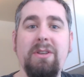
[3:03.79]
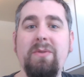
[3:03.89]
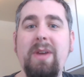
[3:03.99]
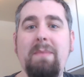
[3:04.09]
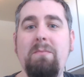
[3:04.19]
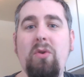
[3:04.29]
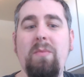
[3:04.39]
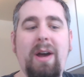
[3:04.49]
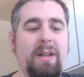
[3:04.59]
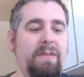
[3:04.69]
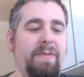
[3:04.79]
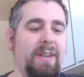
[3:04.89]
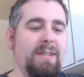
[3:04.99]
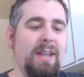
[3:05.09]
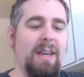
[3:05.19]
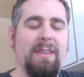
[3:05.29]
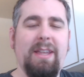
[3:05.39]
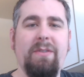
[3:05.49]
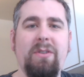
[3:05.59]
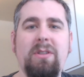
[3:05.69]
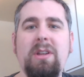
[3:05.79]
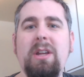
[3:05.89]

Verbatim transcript: do get mobile defense at eighth level,